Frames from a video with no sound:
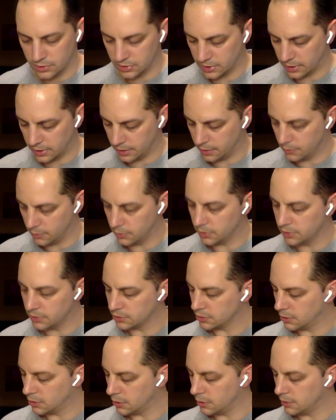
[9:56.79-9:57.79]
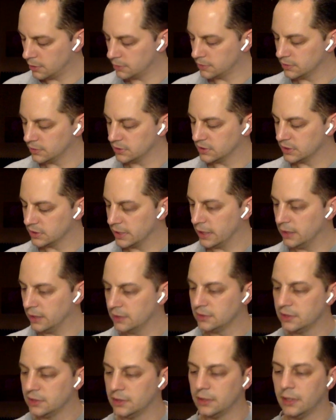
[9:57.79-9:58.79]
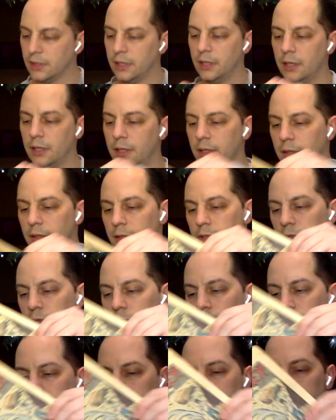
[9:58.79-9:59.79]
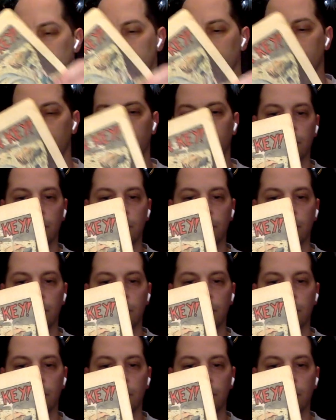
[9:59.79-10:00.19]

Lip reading: Second one is called Skeleton Key, and this one's